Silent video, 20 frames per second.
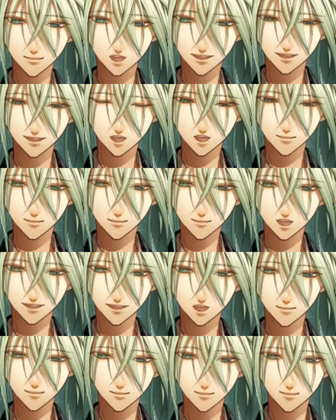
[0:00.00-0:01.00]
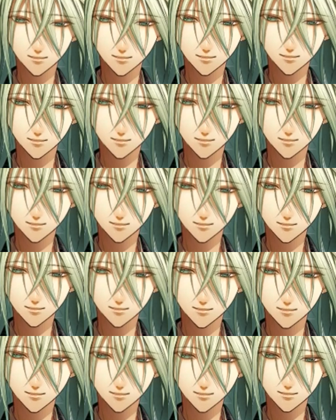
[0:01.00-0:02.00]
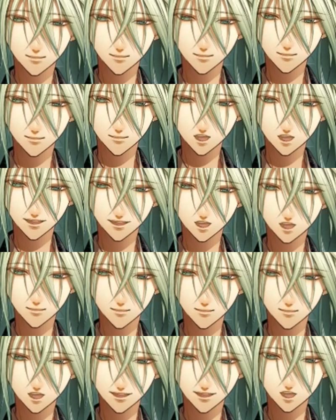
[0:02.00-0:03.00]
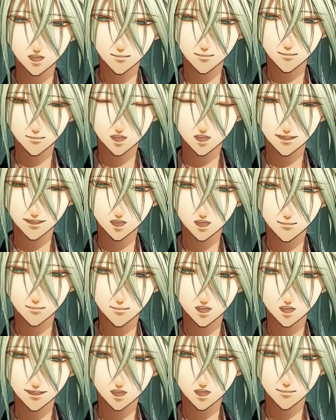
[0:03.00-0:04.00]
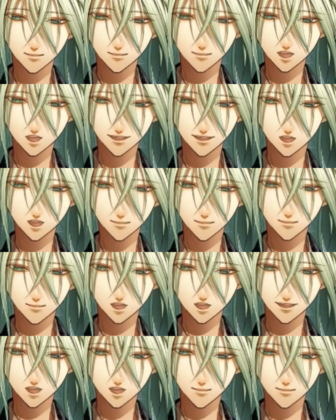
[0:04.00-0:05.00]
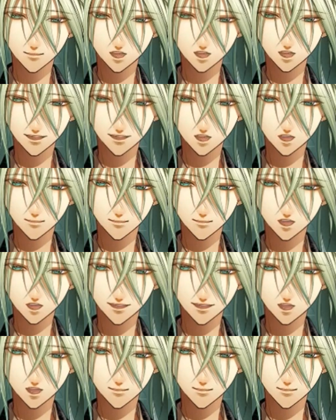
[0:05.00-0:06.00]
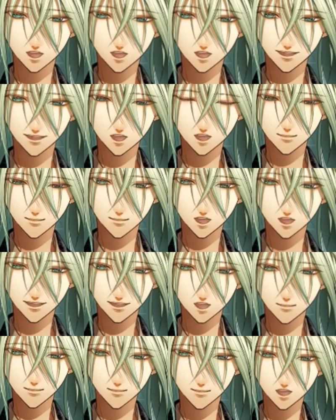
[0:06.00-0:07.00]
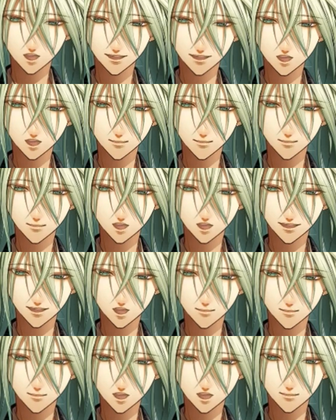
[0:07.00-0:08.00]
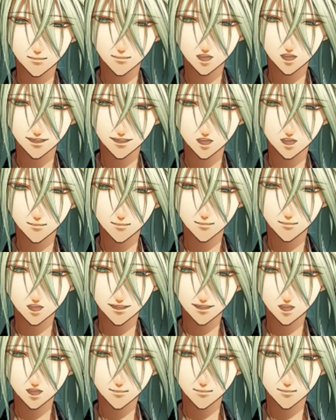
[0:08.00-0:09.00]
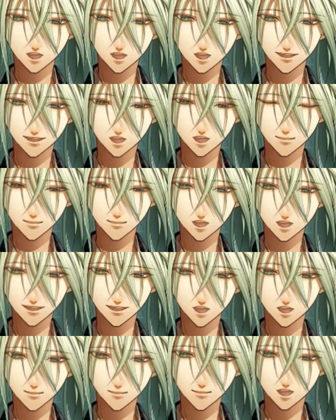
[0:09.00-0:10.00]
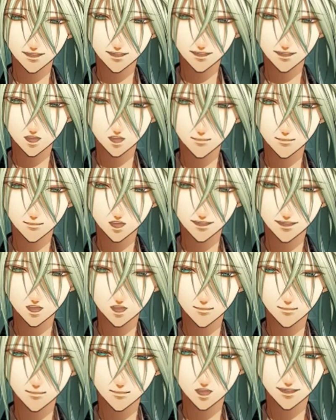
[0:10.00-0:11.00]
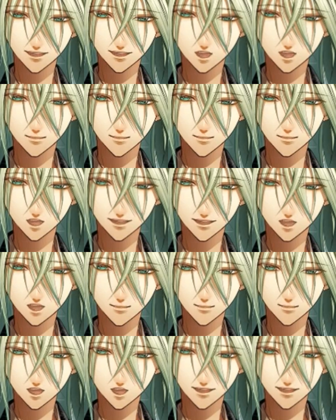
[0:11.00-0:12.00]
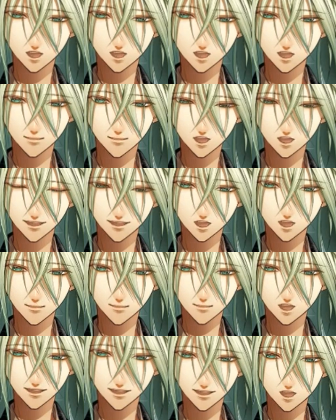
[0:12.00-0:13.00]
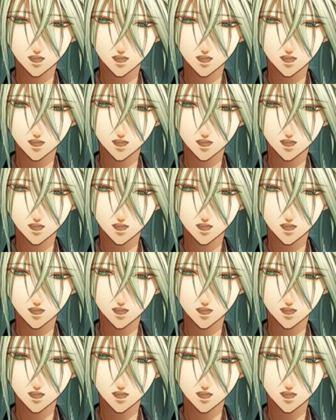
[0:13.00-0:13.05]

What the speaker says: I'm surprised everyone came out here today. You, or rather, I guess the cafe's staff likes events like this, huh? It's rare for all the Mado no Hitsuji staff to hang out together, but